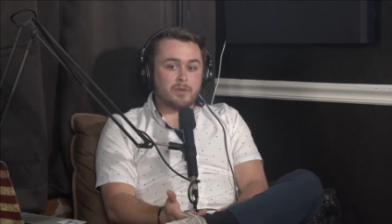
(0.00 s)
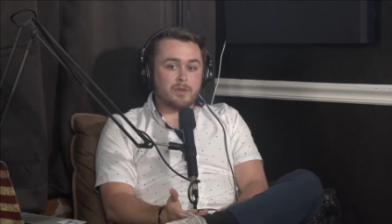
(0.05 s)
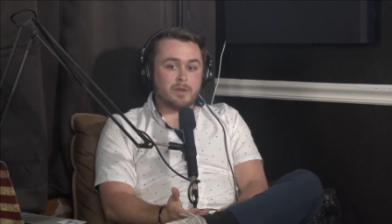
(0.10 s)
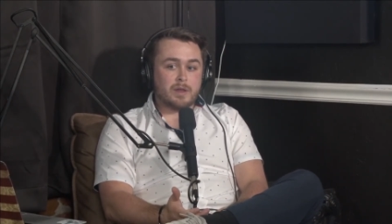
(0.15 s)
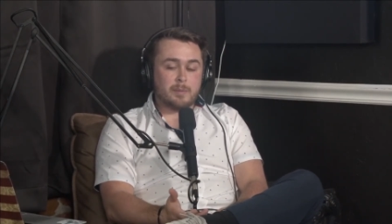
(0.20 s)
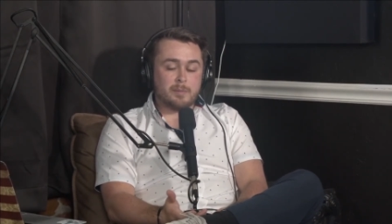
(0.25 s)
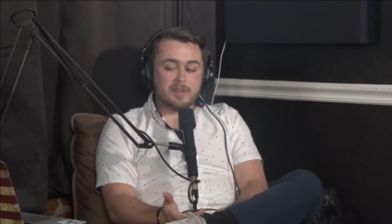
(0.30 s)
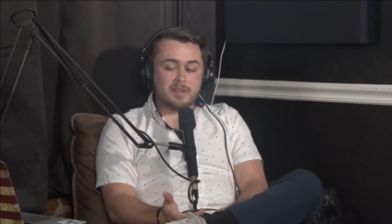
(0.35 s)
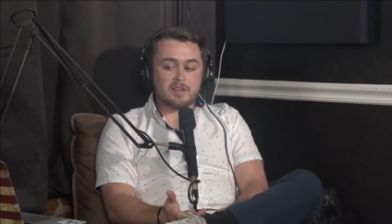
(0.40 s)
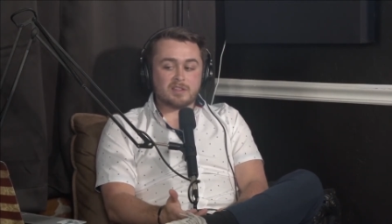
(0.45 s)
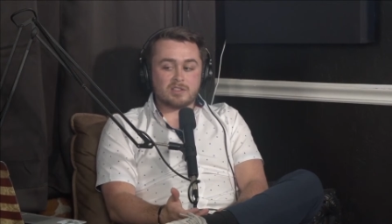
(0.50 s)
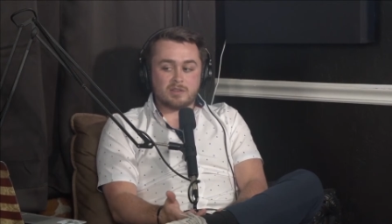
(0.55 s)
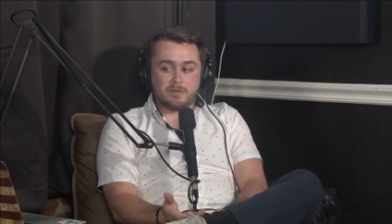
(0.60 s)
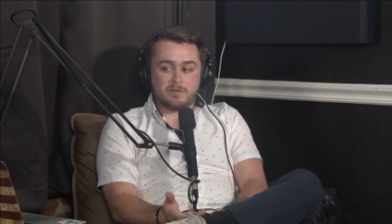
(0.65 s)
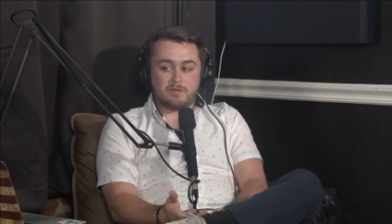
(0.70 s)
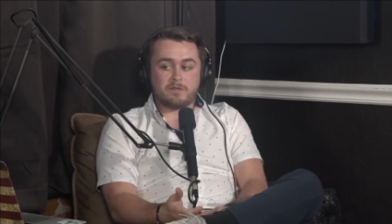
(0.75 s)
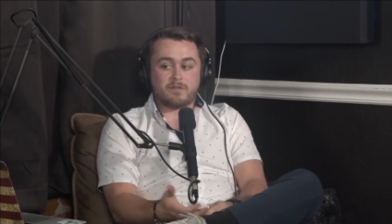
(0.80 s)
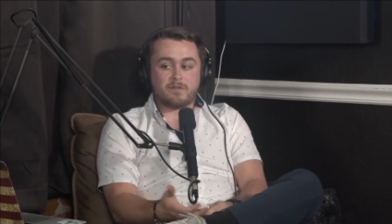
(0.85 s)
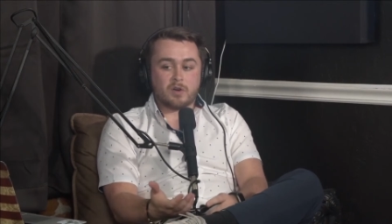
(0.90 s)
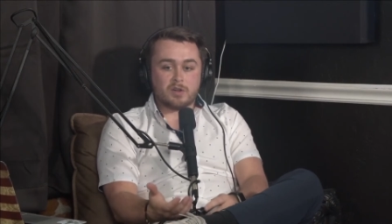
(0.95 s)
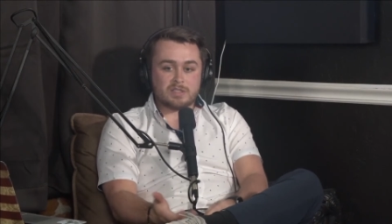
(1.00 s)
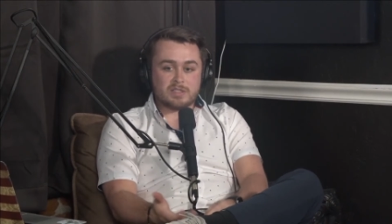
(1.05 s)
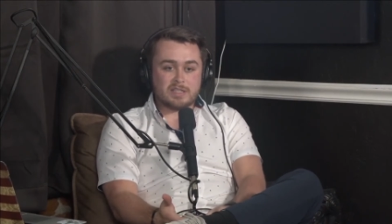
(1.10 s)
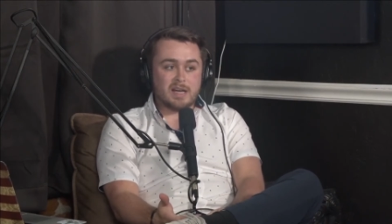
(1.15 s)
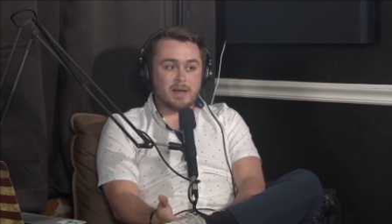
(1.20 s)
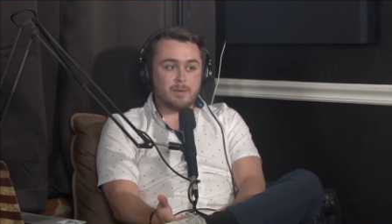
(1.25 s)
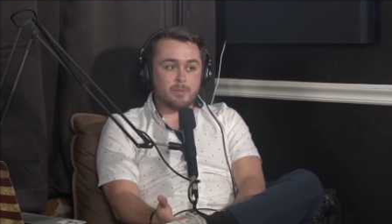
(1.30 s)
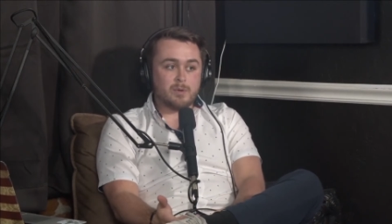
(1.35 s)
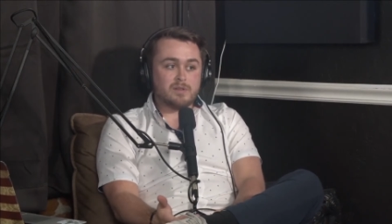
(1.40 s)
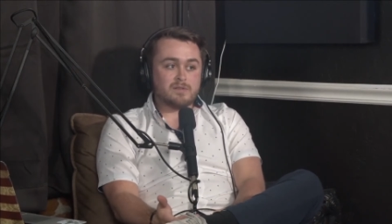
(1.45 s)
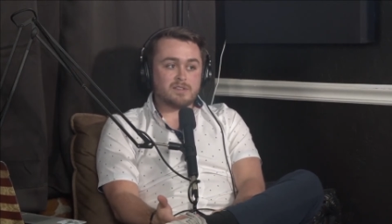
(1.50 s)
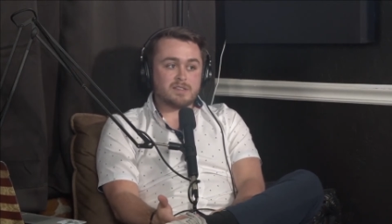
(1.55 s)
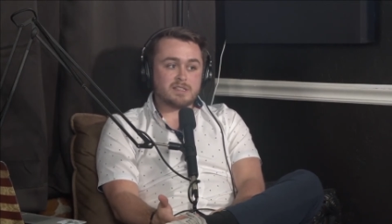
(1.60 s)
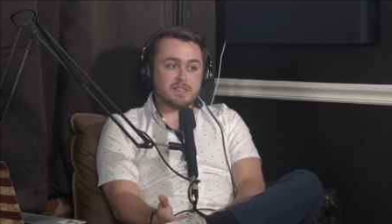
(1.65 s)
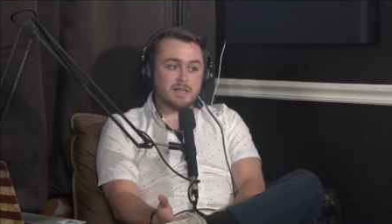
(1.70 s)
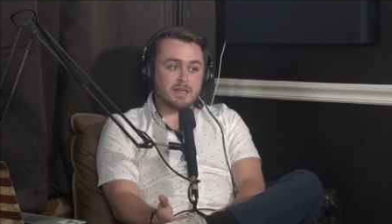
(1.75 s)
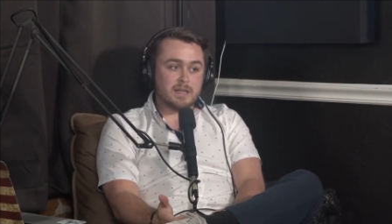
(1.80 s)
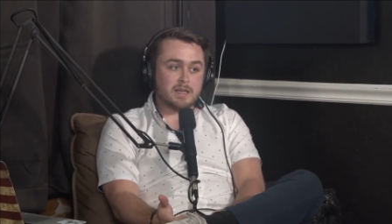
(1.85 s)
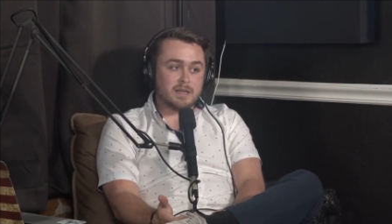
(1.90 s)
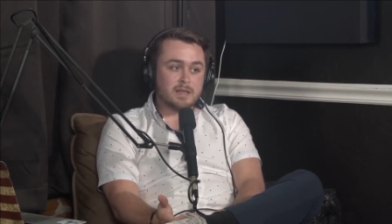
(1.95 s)
I mean, this is the first time we've
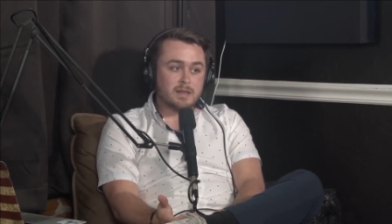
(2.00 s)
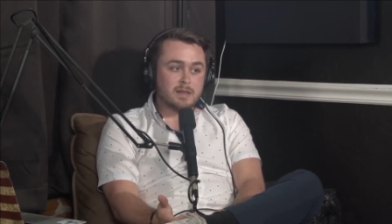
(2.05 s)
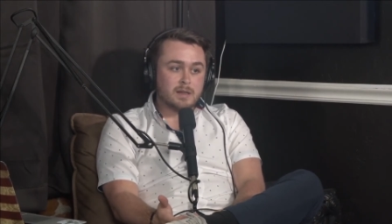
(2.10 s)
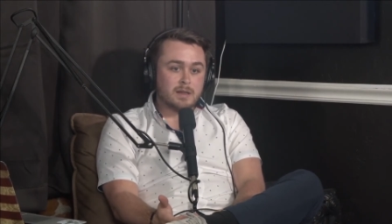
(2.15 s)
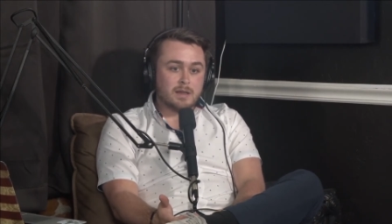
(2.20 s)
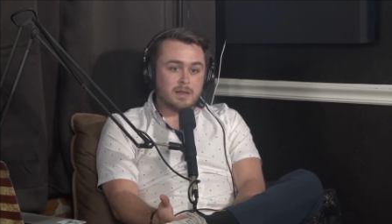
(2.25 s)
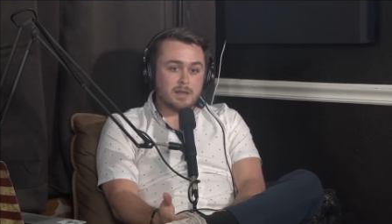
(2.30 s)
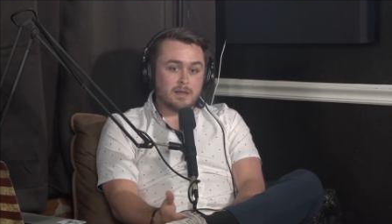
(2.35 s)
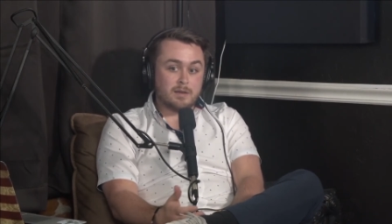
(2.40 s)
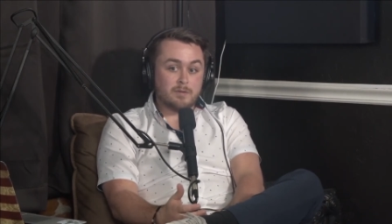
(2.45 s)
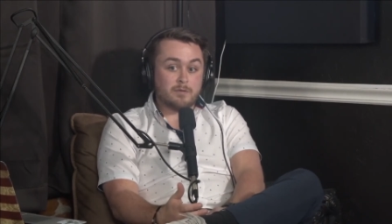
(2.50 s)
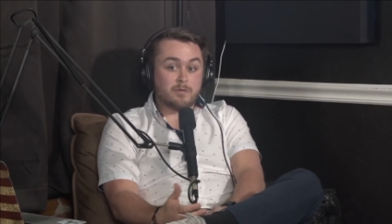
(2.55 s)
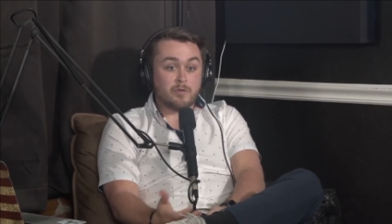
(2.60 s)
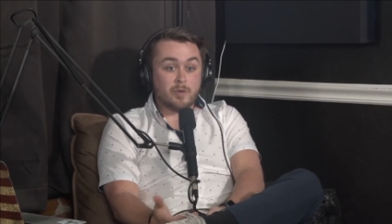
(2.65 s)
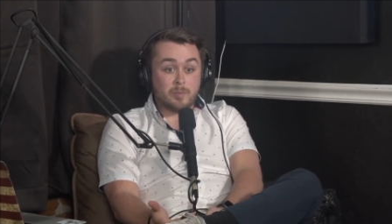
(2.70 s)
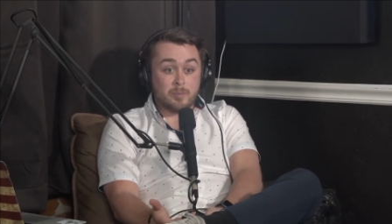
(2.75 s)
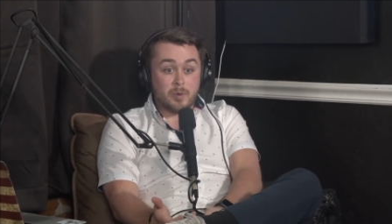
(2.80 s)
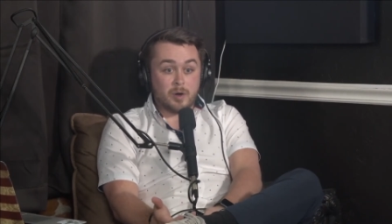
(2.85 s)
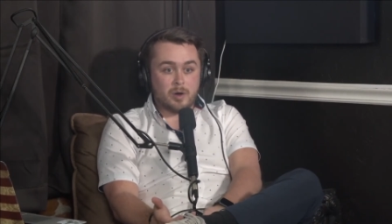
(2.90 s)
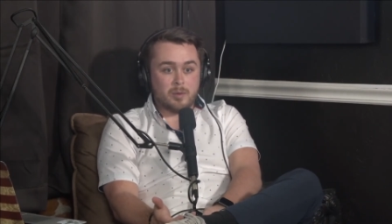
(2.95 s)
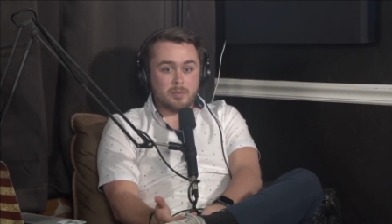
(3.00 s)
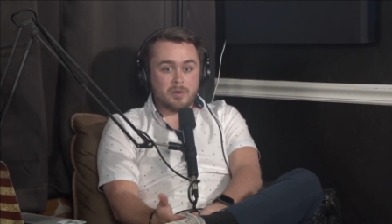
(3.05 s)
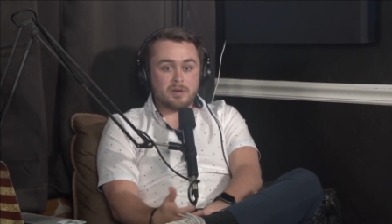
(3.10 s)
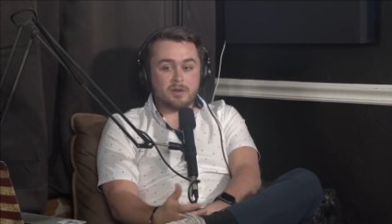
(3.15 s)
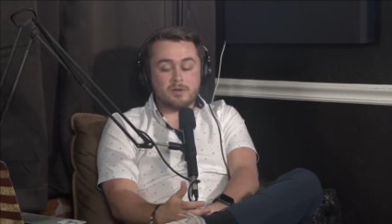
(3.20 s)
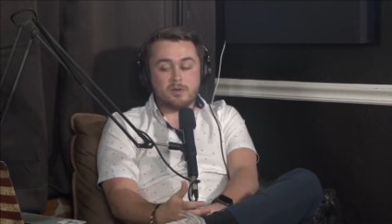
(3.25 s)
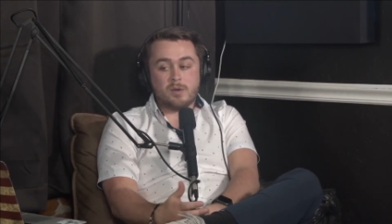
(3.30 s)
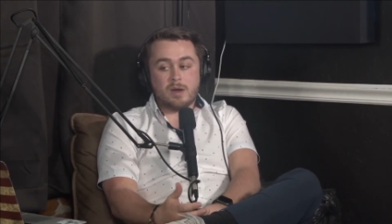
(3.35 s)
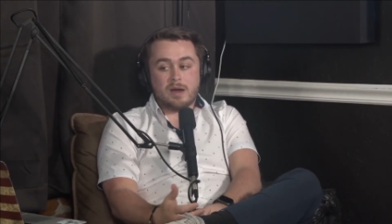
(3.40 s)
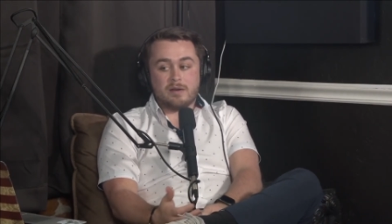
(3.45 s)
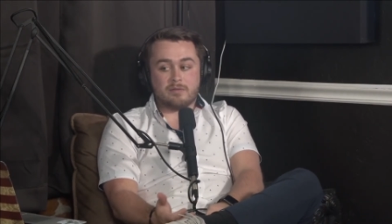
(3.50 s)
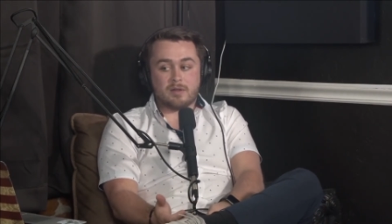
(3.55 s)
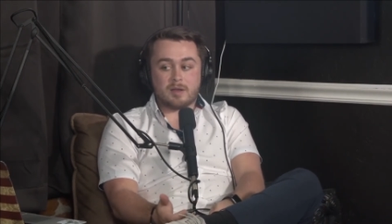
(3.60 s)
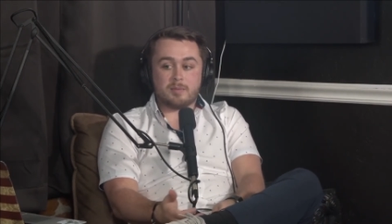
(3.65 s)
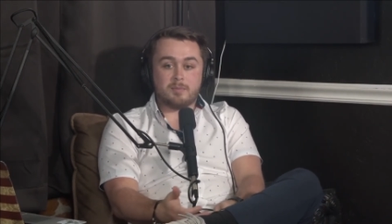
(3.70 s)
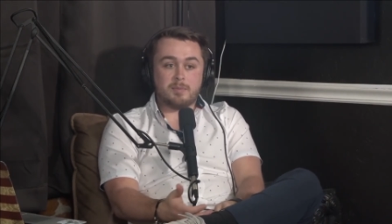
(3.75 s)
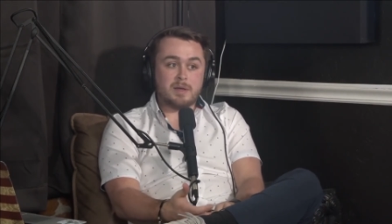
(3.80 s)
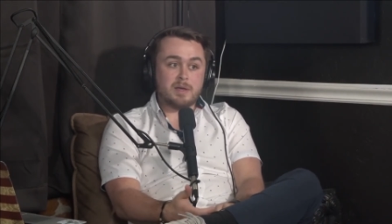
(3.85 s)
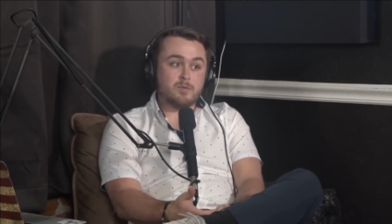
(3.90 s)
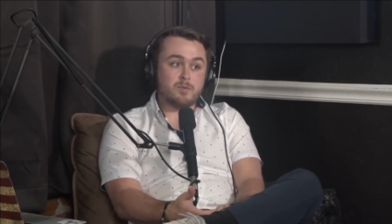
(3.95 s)
seen it in football, but you have
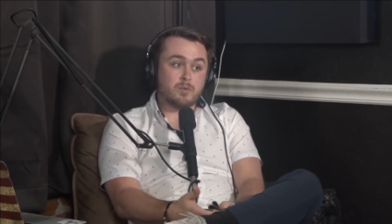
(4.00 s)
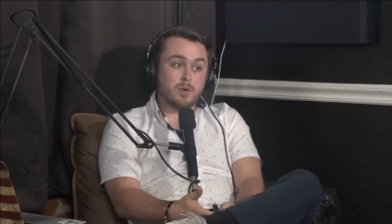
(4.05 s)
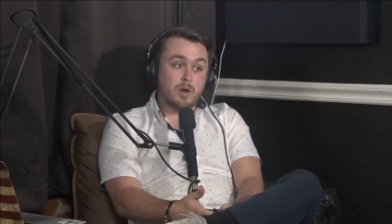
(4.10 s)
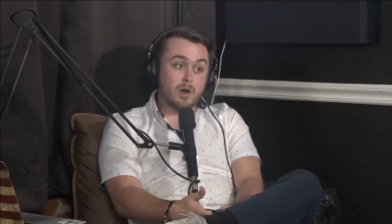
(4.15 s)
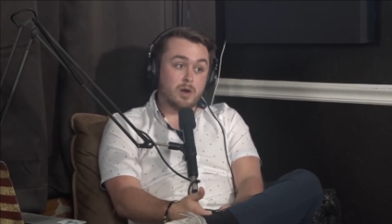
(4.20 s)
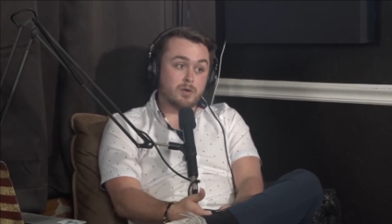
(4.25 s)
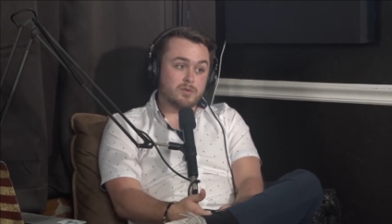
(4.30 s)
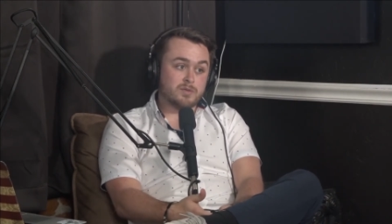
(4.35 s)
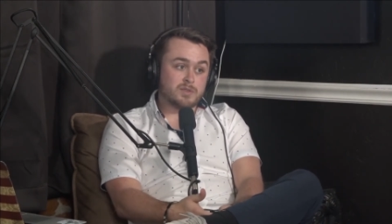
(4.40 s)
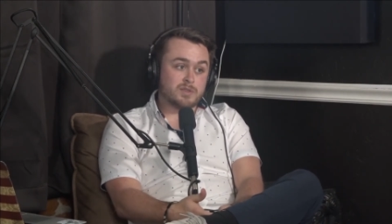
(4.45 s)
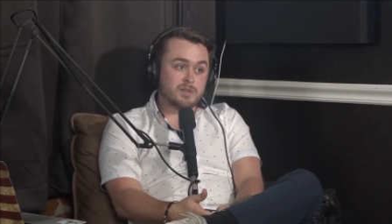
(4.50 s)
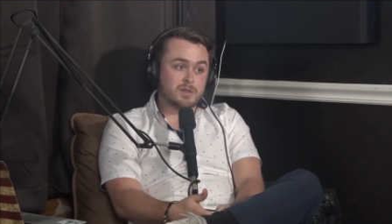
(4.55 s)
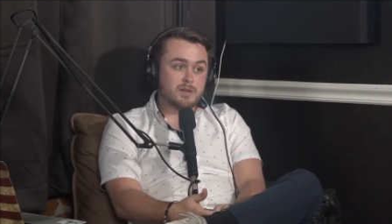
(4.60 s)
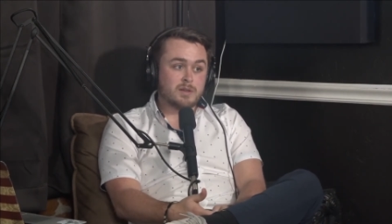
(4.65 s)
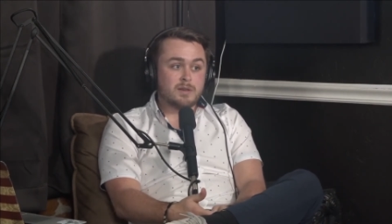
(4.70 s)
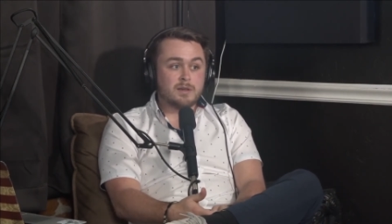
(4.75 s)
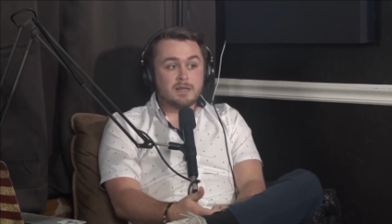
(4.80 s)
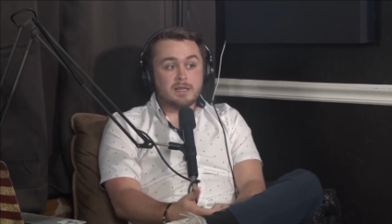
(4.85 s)
like Pete Rose.